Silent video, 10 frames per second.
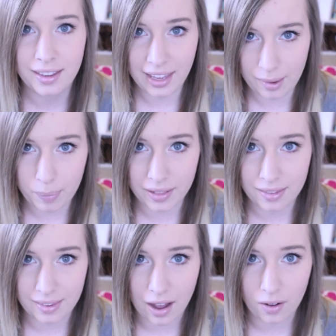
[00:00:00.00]
keep
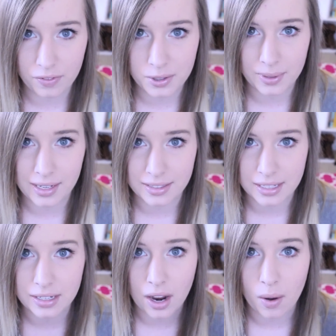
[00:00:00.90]
itself so it
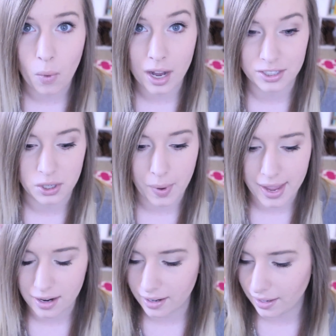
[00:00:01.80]
doesn't uh, wash
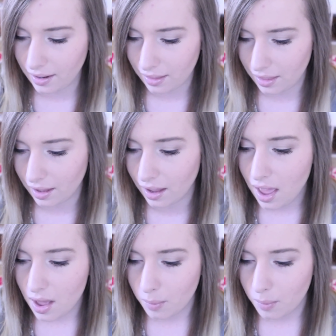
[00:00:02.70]
away or anything.